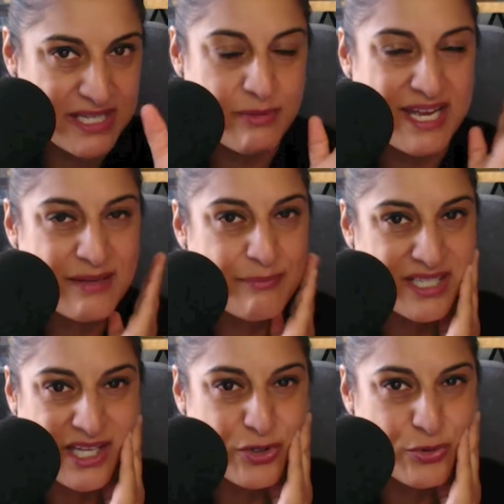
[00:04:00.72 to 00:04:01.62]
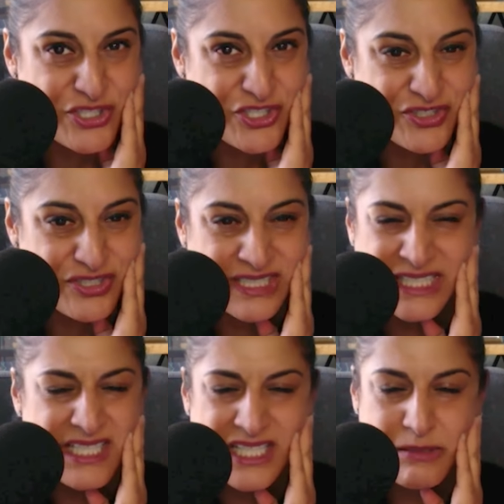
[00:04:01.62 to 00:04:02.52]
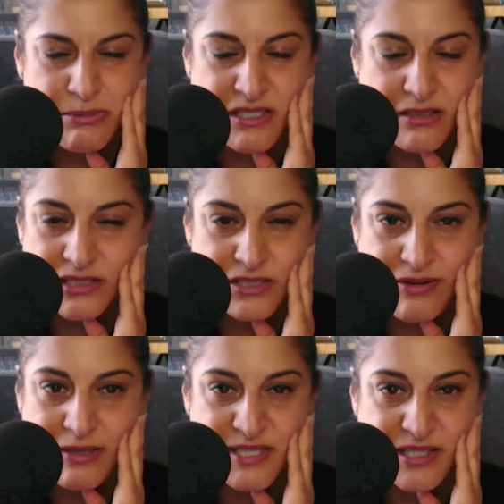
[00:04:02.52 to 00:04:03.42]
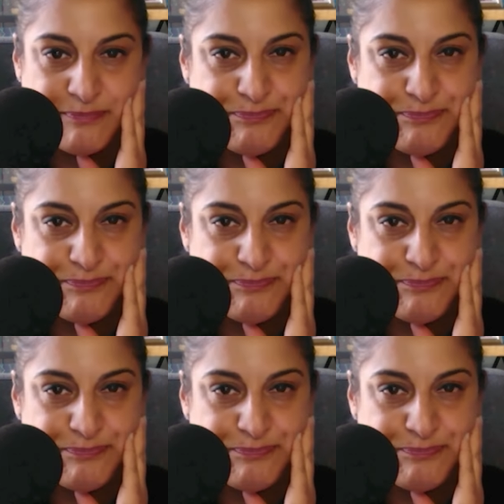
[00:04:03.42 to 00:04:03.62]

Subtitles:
in my handbag that I always use. It's bizarre. It's very bizarre.